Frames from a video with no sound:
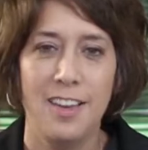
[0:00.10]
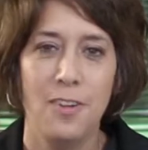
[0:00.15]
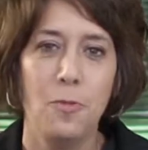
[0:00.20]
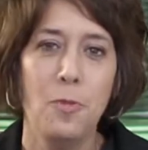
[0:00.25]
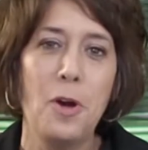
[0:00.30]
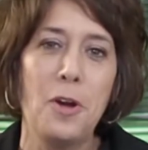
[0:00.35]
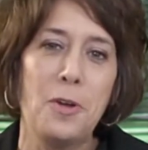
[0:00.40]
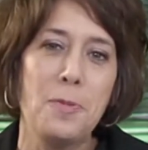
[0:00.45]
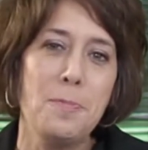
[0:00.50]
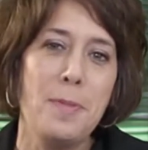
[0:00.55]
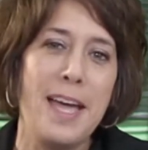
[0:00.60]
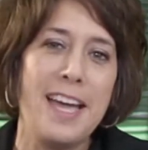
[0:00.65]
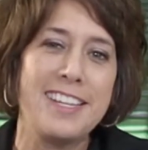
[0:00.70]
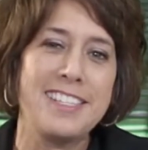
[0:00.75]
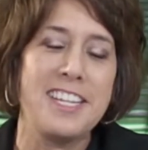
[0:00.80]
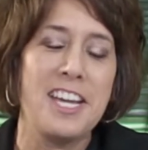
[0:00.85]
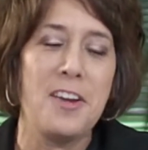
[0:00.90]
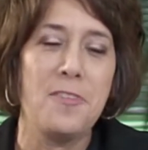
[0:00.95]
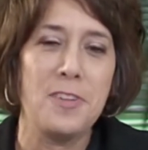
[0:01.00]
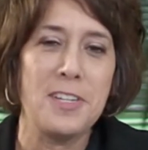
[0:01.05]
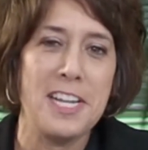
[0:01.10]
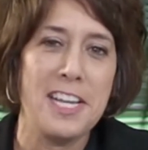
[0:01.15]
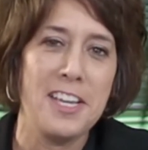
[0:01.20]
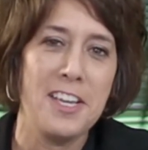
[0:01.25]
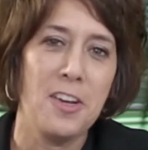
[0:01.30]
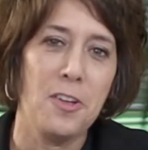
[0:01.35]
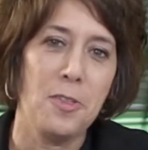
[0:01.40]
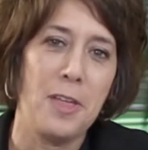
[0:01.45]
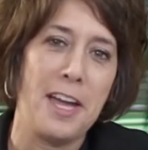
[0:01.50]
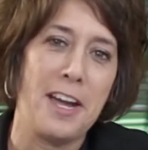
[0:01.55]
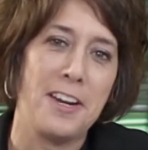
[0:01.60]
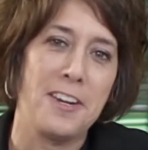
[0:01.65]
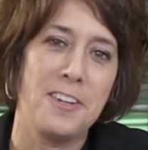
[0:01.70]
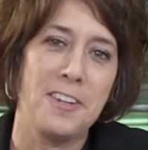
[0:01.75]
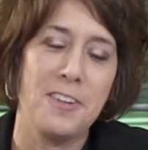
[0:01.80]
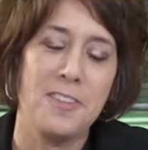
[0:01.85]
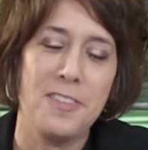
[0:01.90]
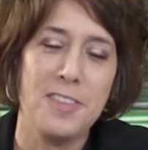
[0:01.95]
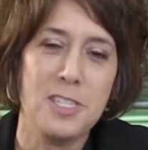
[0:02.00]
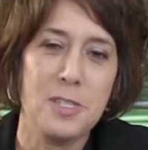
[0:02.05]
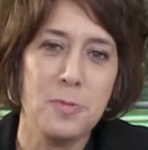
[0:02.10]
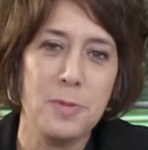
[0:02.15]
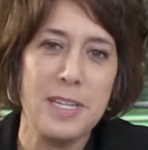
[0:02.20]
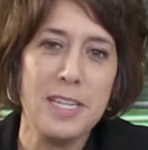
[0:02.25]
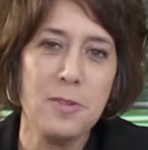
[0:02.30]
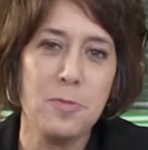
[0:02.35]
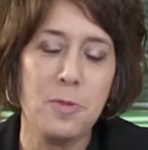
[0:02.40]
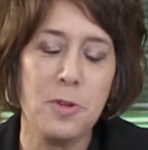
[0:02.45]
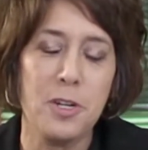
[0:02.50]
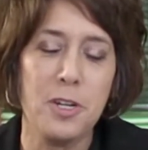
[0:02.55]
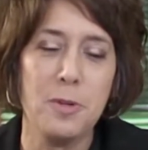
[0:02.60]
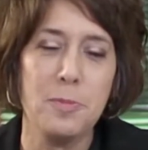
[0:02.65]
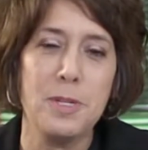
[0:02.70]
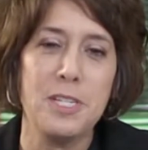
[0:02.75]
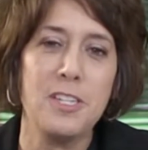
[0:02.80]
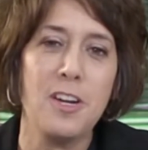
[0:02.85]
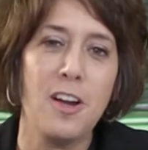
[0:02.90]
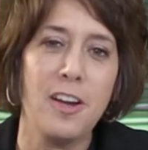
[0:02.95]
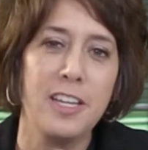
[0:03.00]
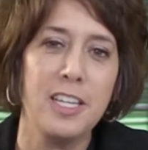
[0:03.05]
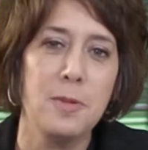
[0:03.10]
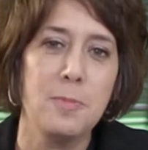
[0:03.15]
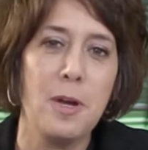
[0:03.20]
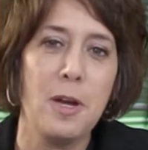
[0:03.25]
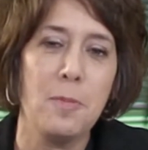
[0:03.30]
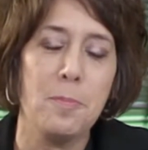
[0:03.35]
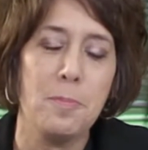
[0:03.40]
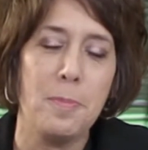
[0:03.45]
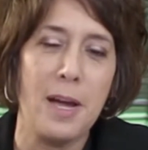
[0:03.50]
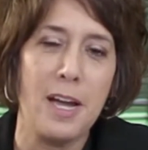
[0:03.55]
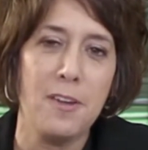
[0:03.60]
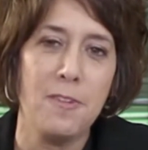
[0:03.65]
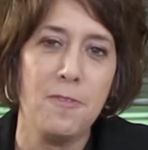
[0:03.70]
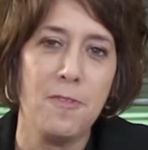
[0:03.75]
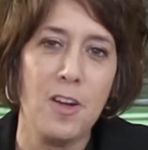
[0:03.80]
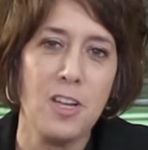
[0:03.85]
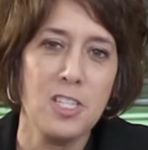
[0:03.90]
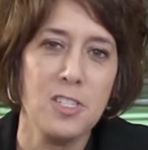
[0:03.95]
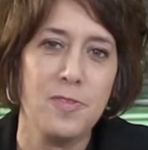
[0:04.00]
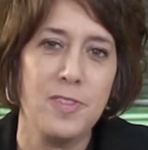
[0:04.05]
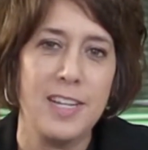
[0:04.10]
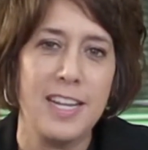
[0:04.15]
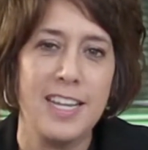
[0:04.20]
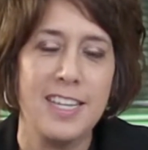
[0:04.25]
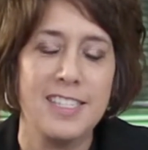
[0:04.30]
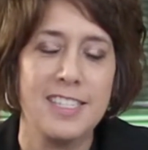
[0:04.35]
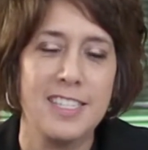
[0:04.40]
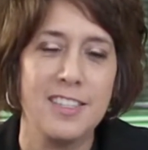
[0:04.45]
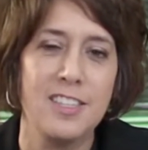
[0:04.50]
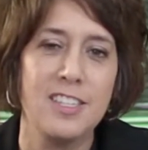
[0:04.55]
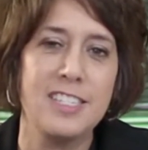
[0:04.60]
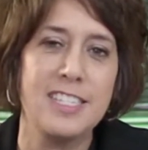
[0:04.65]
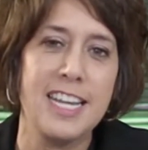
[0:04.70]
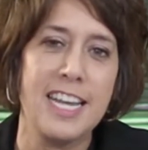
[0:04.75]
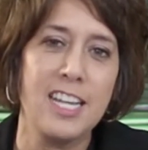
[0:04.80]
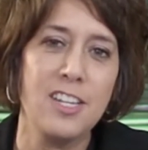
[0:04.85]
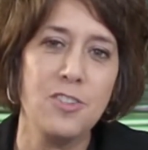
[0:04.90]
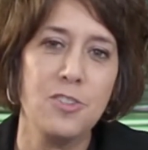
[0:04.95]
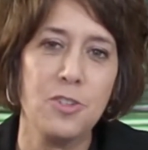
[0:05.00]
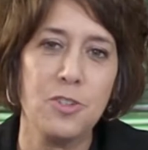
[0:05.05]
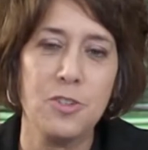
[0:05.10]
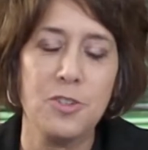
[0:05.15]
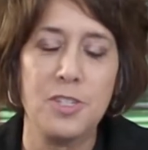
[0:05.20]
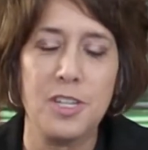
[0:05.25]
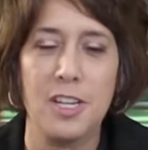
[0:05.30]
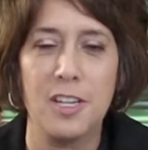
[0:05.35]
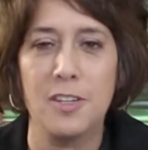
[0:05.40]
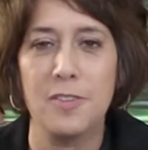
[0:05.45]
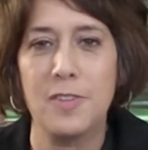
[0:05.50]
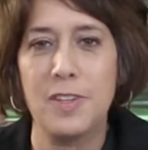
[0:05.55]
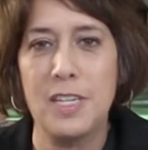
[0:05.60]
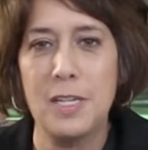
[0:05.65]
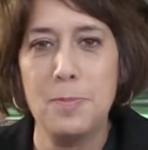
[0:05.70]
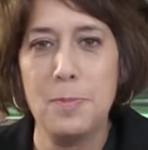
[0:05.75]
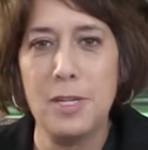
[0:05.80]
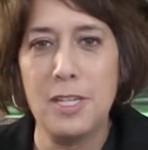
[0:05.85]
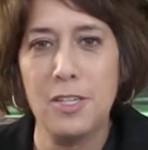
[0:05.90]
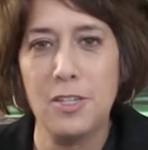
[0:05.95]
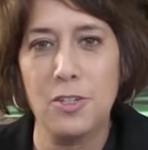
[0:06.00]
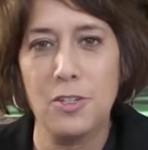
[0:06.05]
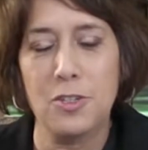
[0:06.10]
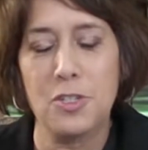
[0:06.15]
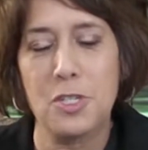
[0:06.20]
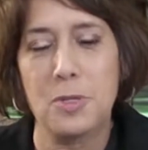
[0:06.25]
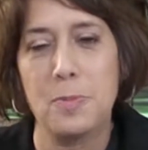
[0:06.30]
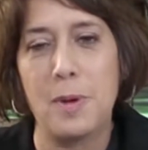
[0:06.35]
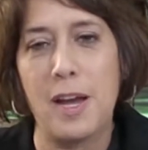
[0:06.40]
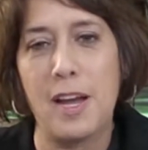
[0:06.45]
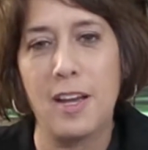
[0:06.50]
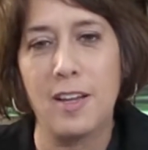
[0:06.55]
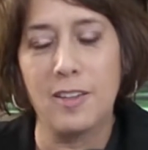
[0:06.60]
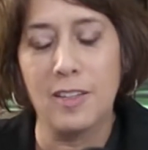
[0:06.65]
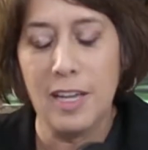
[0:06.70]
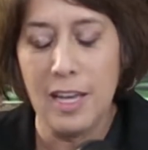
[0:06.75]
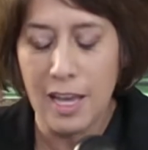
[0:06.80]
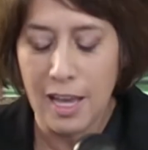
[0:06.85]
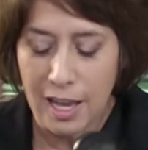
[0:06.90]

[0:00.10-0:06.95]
Welcome back to Everyday Health Hacker. This week we're going to be talking about biphosphonates and the dangers of keeping your smile.